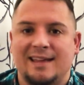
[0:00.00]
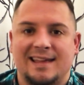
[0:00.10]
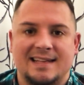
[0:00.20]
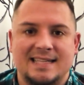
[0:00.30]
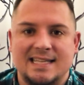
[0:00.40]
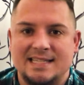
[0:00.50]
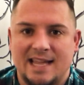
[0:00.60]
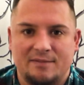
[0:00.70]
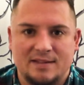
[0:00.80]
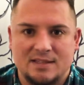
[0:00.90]
It's the
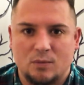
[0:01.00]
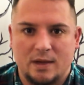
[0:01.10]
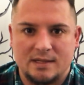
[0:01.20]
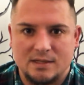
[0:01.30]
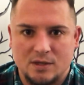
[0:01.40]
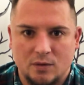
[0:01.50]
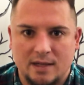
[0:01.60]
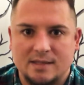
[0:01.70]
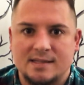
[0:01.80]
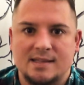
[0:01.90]
safest way to do
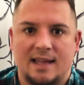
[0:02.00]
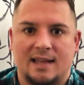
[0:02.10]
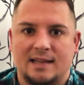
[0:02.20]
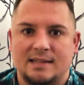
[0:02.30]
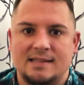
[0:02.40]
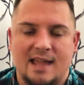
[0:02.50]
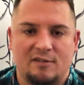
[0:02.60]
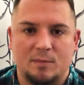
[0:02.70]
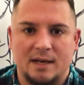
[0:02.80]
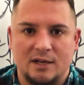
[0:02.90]
it, and
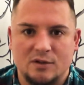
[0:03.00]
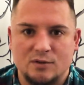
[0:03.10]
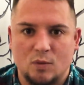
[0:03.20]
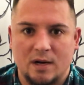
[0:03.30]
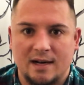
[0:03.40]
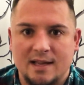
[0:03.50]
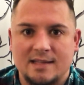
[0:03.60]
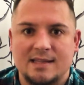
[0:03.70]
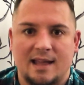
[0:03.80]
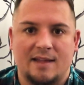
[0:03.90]
everybody knows what it
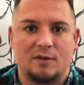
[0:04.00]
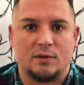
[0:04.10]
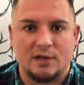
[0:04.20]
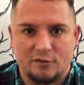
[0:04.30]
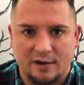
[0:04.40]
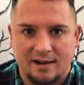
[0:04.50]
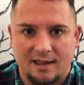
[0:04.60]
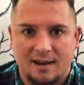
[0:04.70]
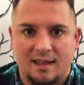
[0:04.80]
is, and everyone can read it.